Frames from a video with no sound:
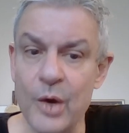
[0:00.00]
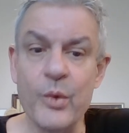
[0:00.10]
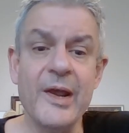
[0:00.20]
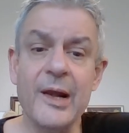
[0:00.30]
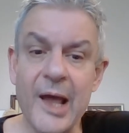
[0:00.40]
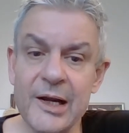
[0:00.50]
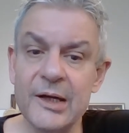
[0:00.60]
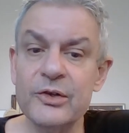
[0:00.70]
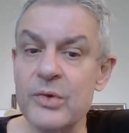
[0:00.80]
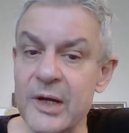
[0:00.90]
we are
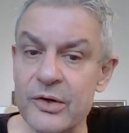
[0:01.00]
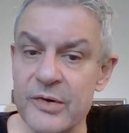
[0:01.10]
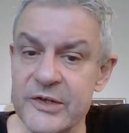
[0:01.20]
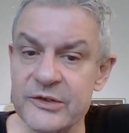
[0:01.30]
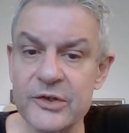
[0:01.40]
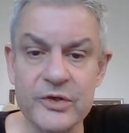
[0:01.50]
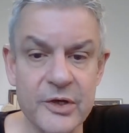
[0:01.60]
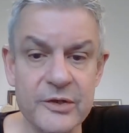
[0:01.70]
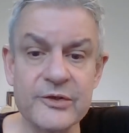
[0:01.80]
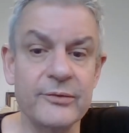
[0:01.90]
likely to increase the
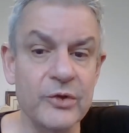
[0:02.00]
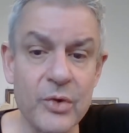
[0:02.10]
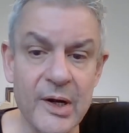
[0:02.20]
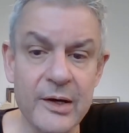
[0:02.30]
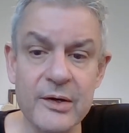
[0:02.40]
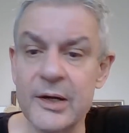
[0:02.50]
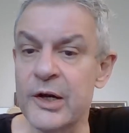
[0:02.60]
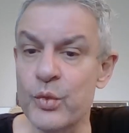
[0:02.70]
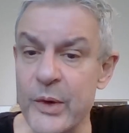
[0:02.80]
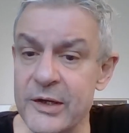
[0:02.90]
shares of nuclear
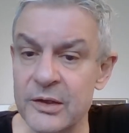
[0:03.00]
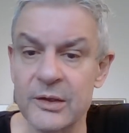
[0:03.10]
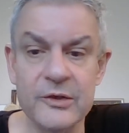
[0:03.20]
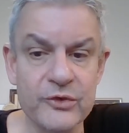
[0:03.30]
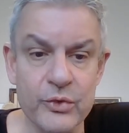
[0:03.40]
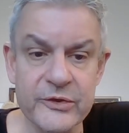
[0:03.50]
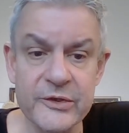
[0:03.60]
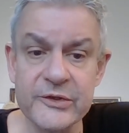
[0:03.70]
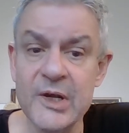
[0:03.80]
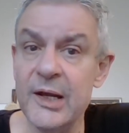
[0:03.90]
and wind
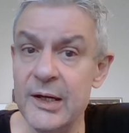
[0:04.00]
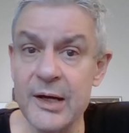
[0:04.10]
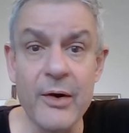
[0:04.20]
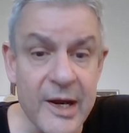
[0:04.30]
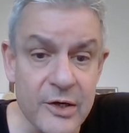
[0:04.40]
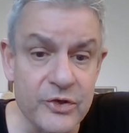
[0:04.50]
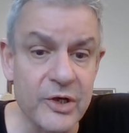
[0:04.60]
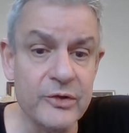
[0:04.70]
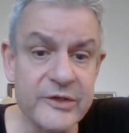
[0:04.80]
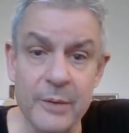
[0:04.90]
sources in our energy
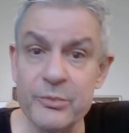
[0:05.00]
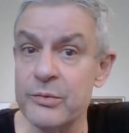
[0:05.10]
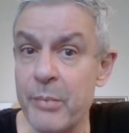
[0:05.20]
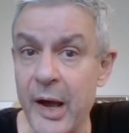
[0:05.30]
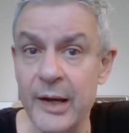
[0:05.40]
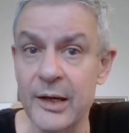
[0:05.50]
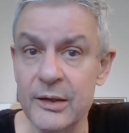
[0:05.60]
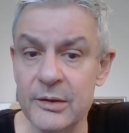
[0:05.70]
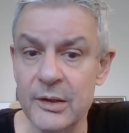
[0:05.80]
consumption pie.